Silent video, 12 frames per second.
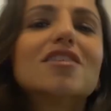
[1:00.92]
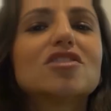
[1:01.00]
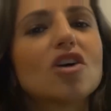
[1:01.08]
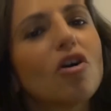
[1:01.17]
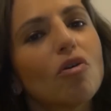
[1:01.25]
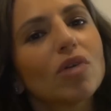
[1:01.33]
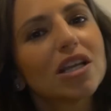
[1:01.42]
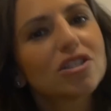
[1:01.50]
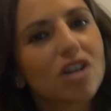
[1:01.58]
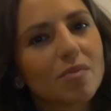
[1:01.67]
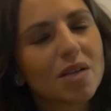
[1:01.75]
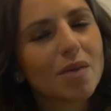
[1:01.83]
So he
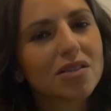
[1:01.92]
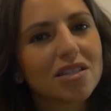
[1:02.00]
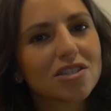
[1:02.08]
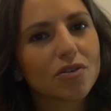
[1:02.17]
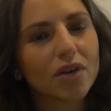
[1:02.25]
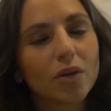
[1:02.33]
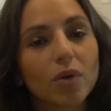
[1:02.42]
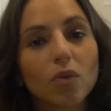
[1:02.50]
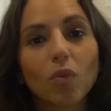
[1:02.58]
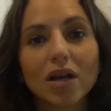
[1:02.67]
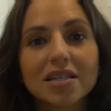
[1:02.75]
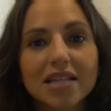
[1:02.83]
told me about this story where
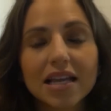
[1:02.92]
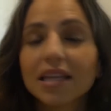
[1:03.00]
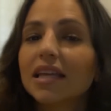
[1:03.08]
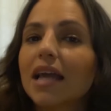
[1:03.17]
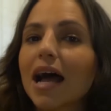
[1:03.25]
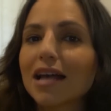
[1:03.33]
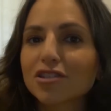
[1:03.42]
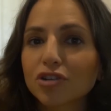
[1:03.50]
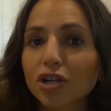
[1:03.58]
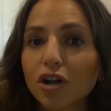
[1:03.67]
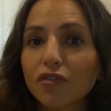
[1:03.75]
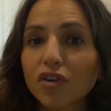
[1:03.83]
one day he asked her
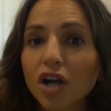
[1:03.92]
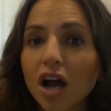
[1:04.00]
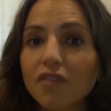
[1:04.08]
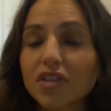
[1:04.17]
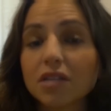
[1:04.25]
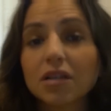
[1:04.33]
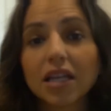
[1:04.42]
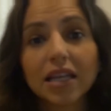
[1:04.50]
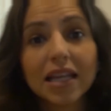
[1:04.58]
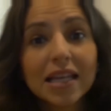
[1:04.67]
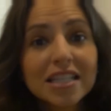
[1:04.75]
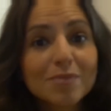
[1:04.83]
to go for coffee. In
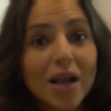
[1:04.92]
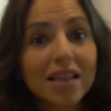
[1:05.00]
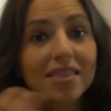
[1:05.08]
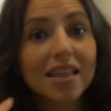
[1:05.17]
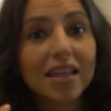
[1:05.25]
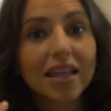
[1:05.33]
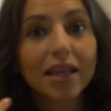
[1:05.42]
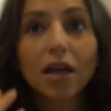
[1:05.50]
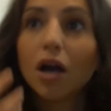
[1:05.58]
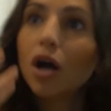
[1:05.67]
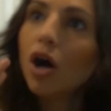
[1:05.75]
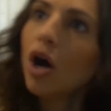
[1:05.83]
his mind
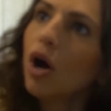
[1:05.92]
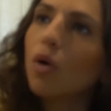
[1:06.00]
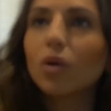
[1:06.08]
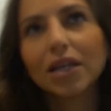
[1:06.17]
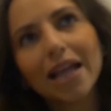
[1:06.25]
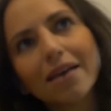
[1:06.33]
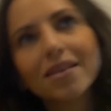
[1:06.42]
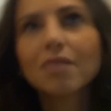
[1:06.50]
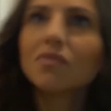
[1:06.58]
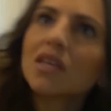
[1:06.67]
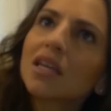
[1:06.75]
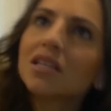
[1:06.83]
thinking, oh, now that
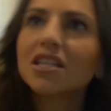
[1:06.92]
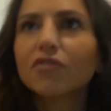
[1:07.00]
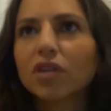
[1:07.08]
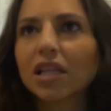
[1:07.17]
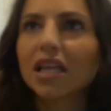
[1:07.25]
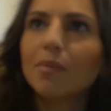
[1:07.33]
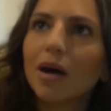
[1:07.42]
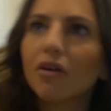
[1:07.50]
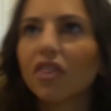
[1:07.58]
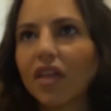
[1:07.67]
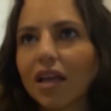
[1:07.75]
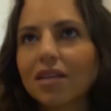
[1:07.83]
I'm thinking differently
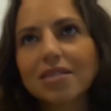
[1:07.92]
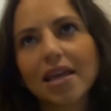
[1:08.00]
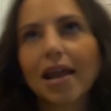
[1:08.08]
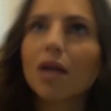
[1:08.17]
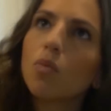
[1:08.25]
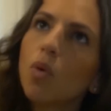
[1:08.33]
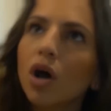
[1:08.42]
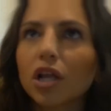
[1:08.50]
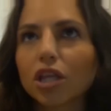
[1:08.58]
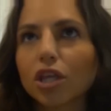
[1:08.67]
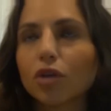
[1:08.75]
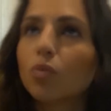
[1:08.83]
about things and I
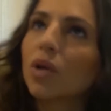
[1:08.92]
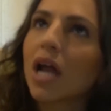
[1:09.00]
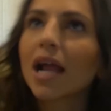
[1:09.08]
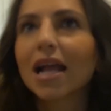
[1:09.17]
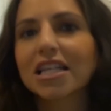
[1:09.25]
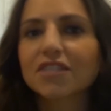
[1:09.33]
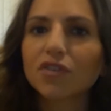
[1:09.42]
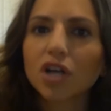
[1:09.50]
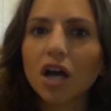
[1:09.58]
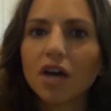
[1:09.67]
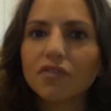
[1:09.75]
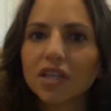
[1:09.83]
want you, when I ask for
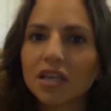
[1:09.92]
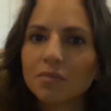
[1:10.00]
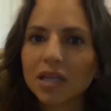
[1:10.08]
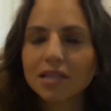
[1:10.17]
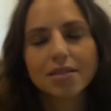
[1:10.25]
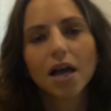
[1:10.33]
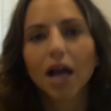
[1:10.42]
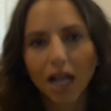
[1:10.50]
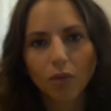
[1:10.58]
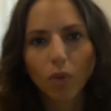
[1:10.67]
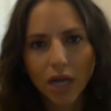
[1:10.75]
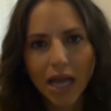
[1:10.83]
coffee, it means
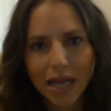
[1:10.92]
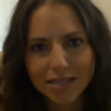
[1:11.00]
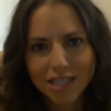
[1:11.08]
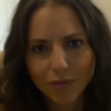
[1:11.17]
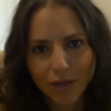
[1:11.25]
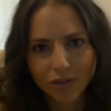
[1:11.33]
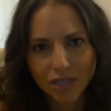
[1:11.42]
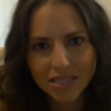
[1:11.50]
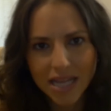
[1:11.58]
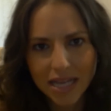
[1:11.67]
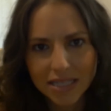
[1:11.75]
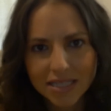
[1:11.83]
I wanna ask you out on a
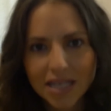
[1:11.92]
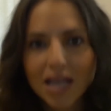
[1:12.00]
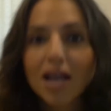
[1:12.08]
date.